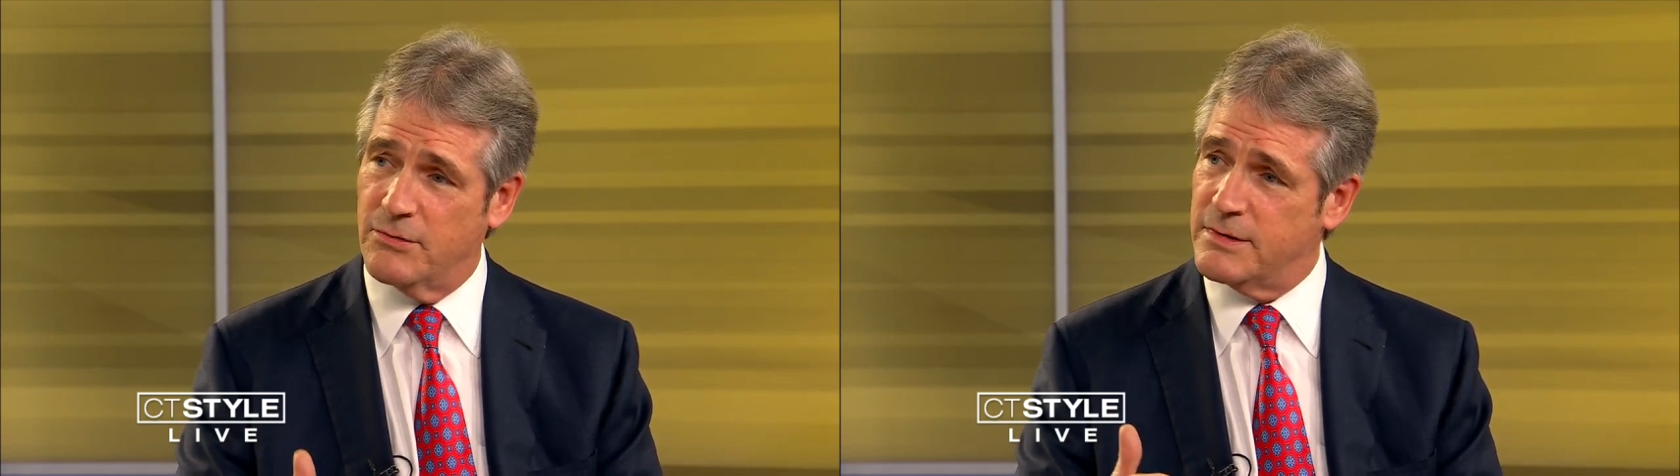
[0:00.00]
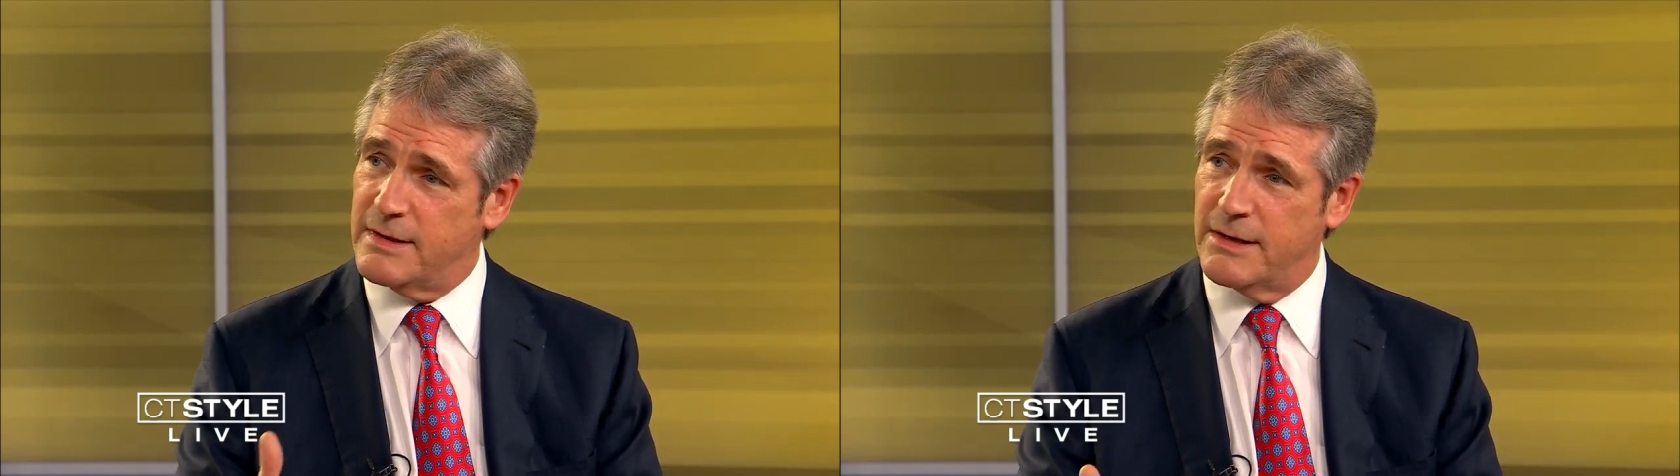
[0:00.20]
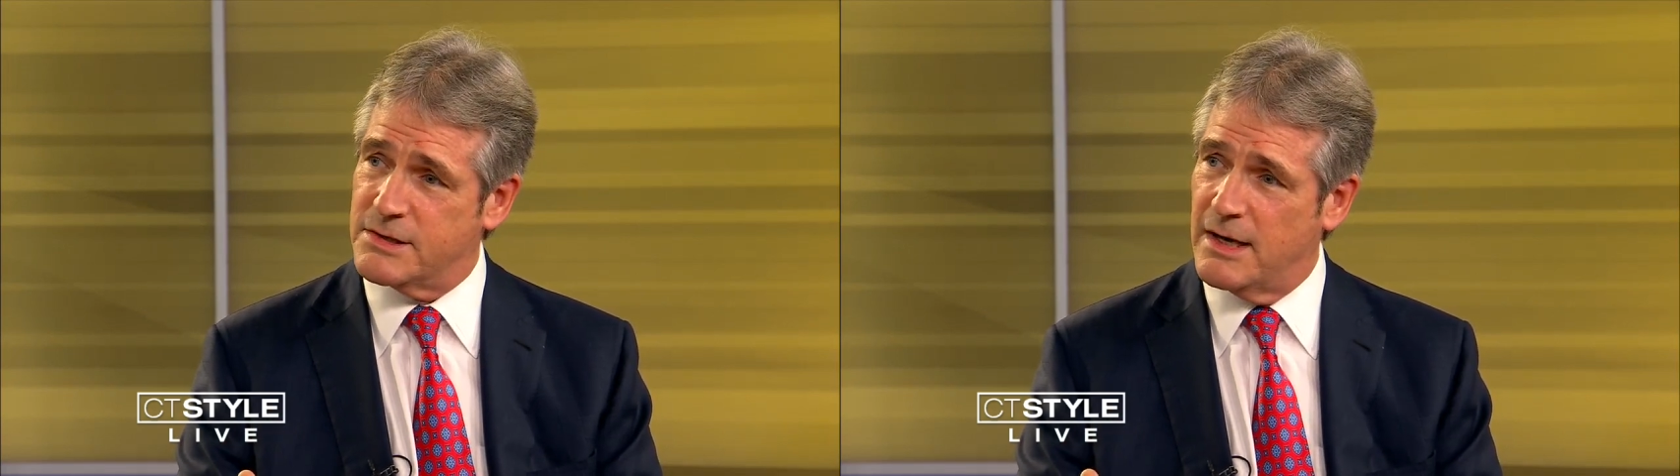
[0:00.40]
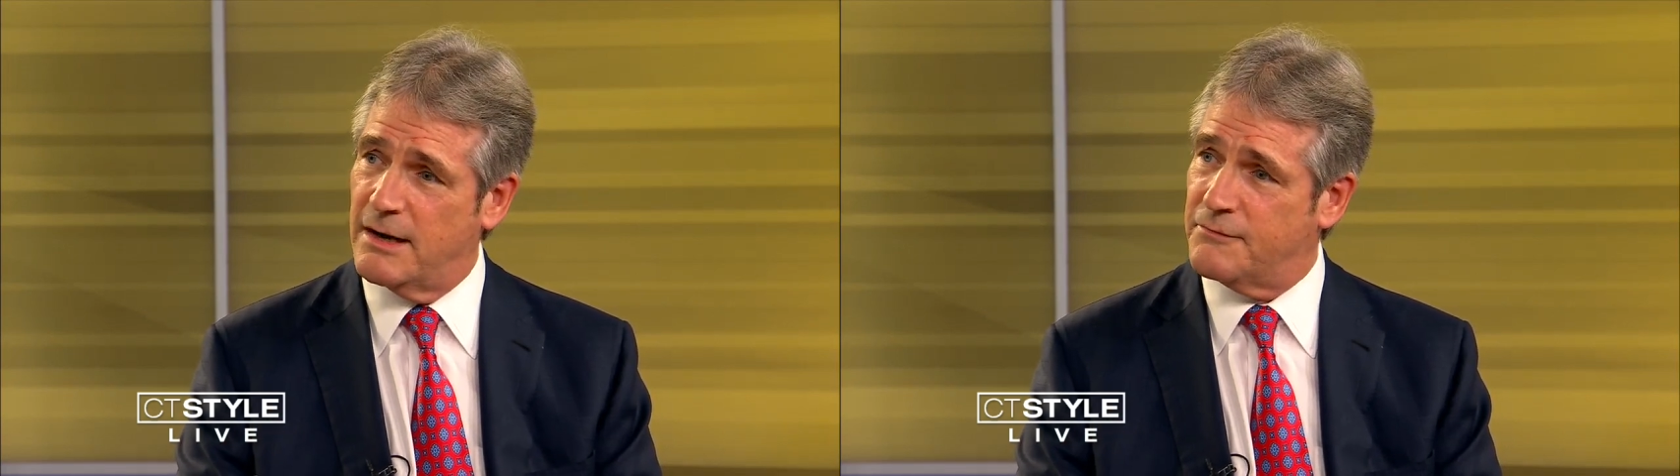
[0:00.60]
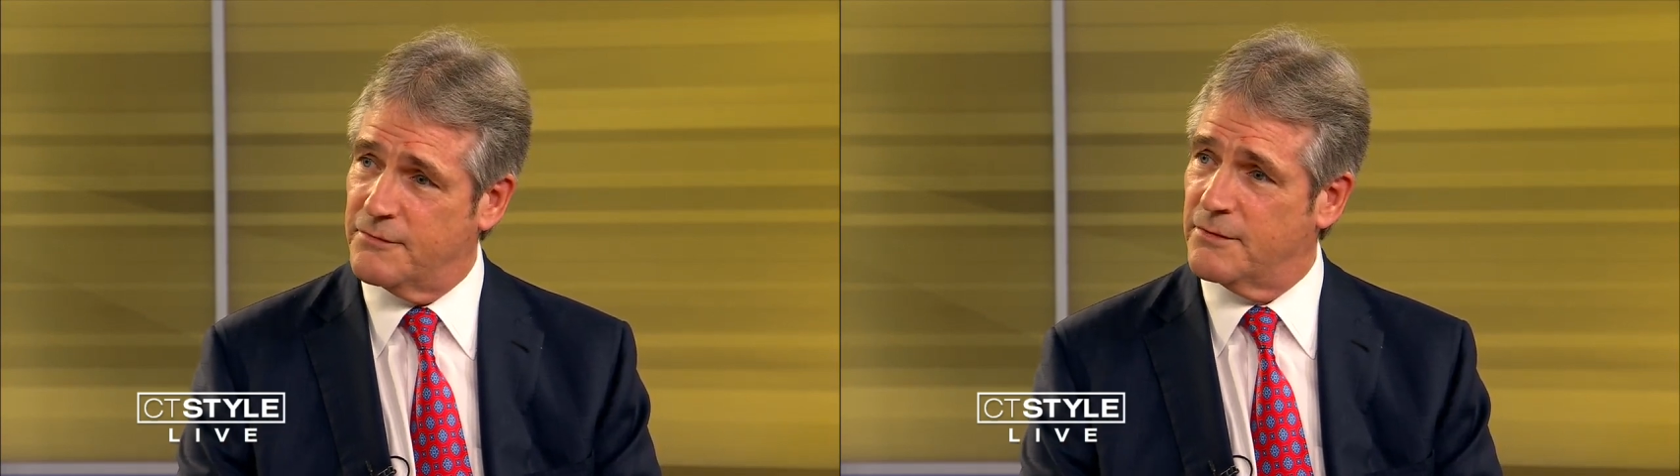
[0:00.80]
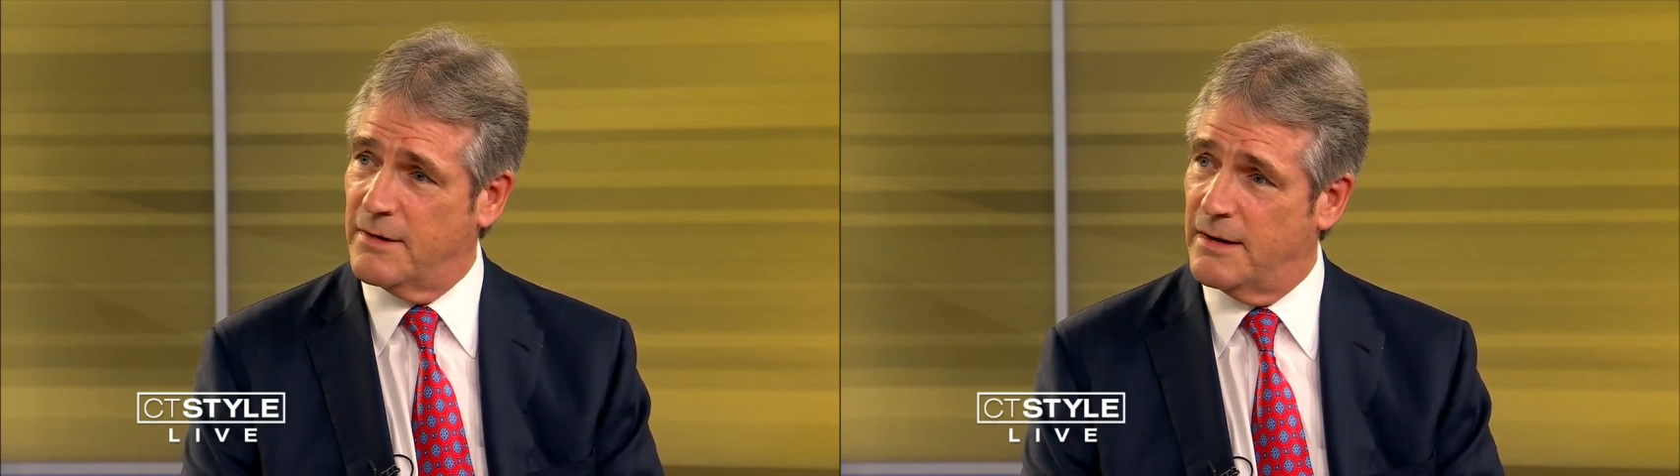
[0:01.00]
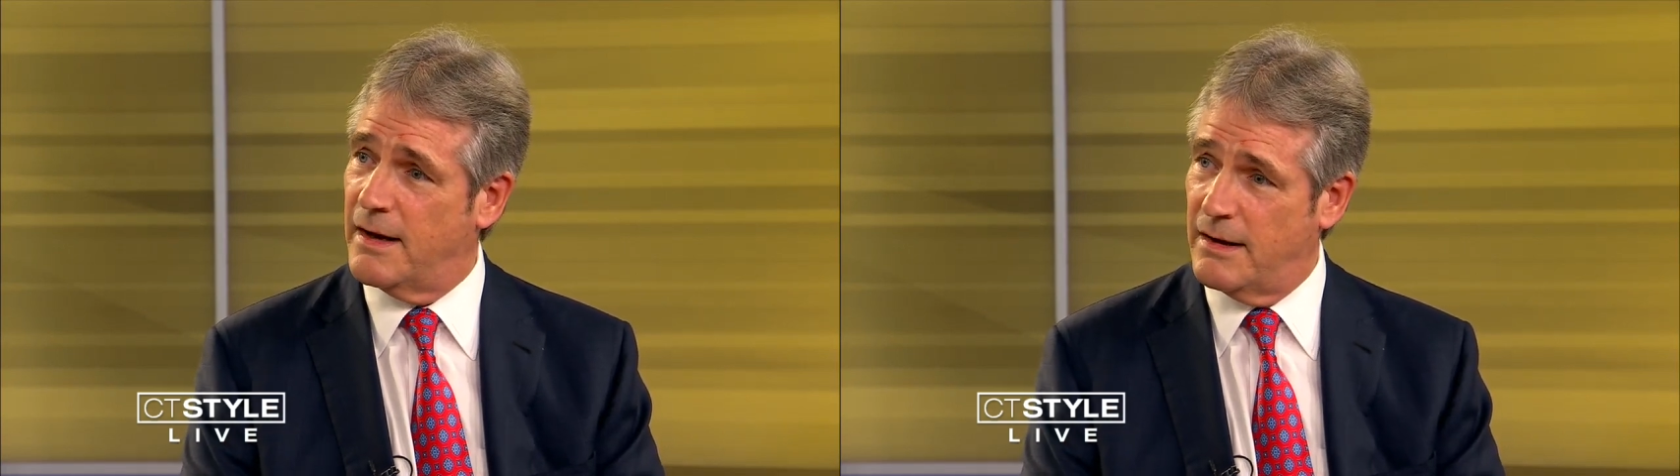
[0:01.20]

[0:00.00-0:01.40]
going to the outside for uh,